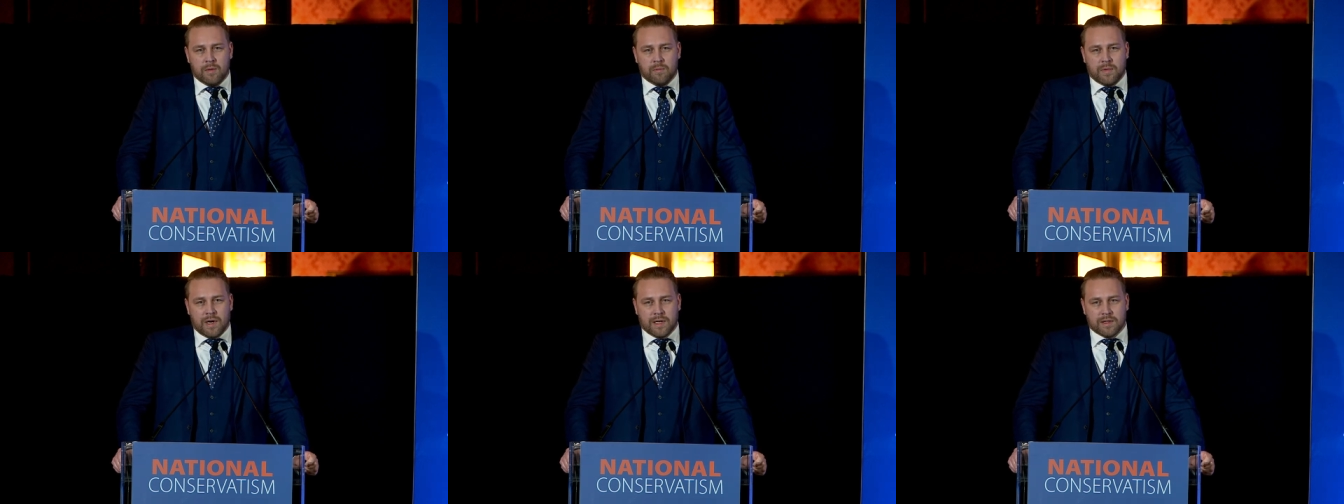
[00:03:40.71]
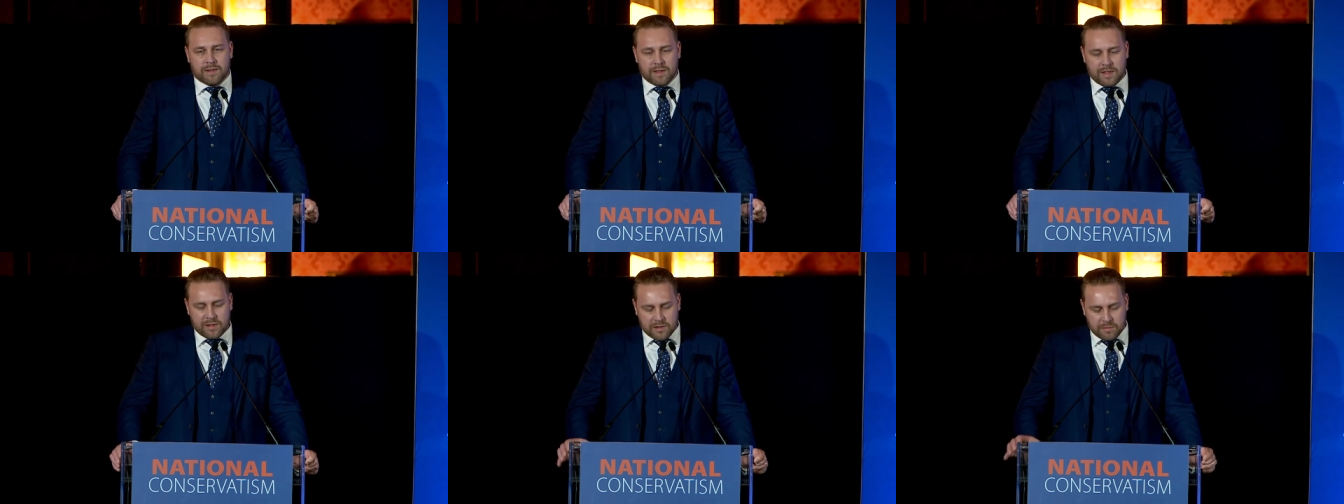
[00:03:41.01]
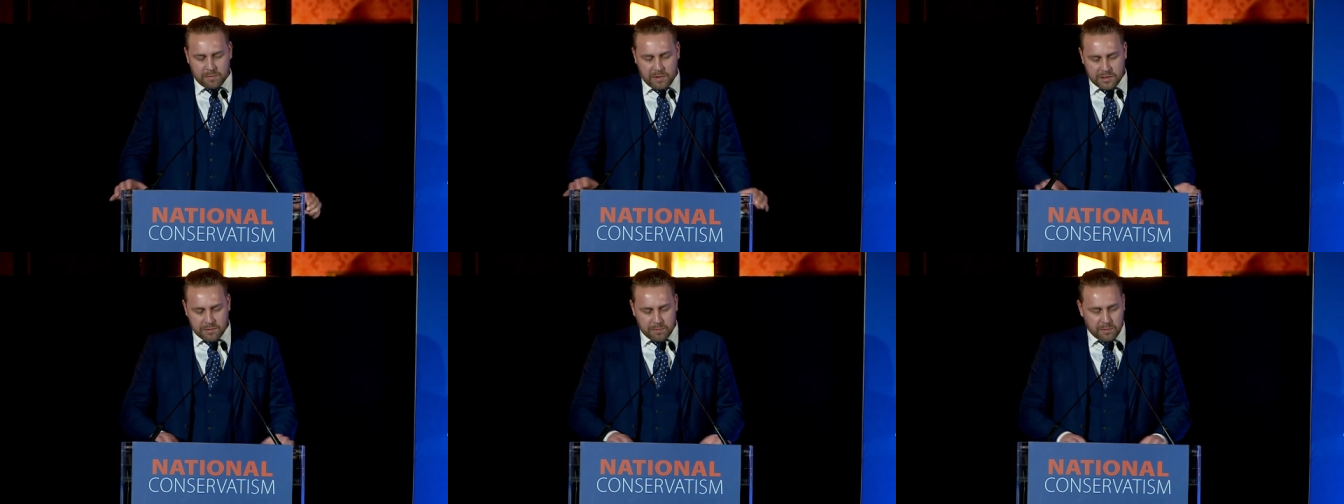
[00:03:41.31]
But
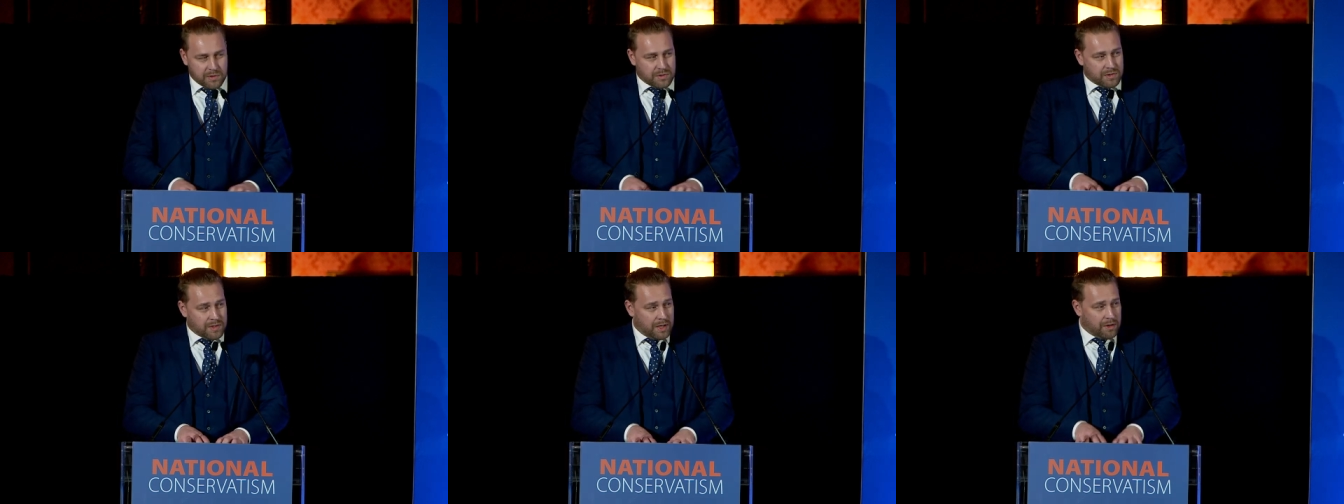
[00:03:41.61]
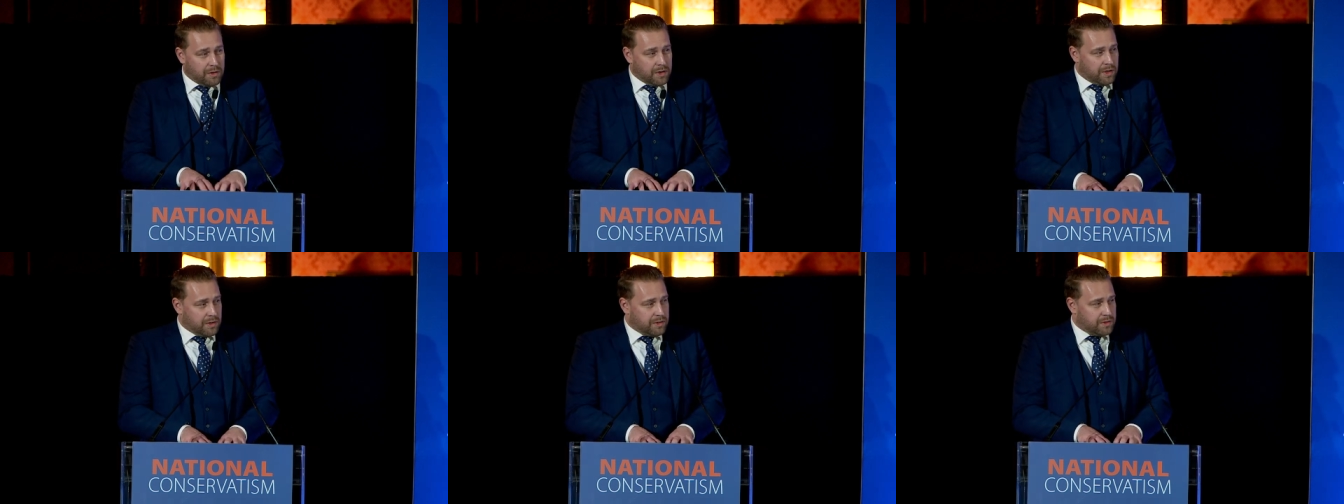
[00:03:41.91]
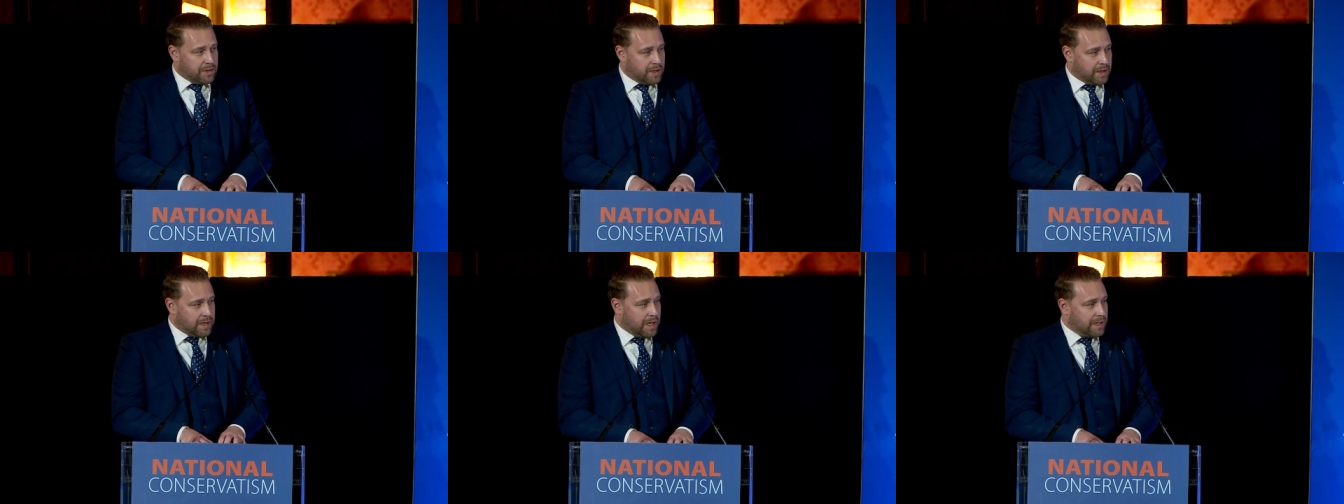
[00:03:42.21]
it's much more
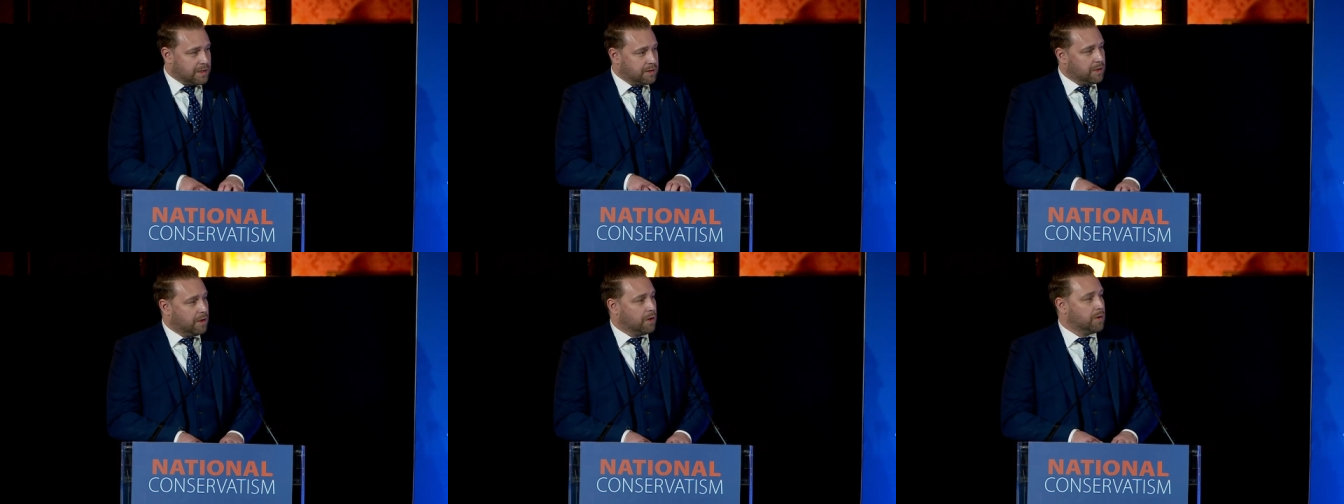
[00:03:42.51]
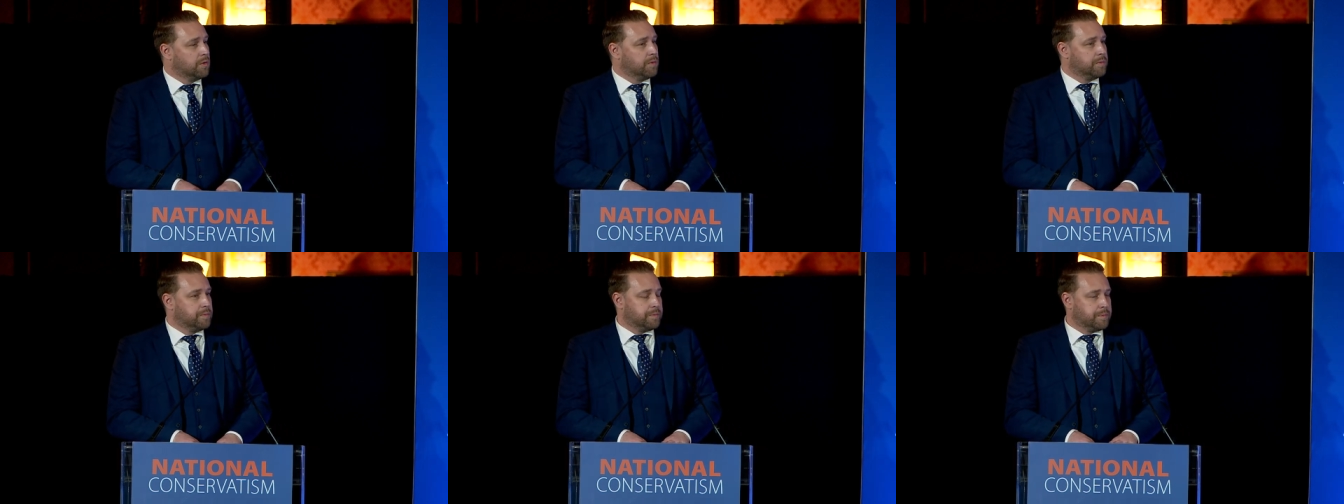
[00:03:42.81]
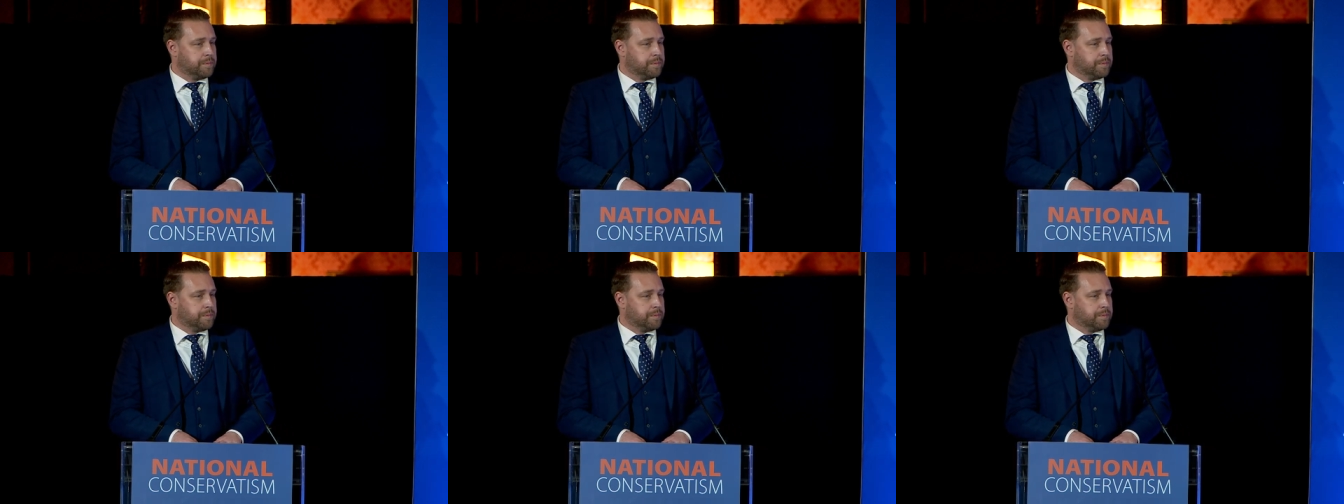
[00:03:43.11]
serious than that, though.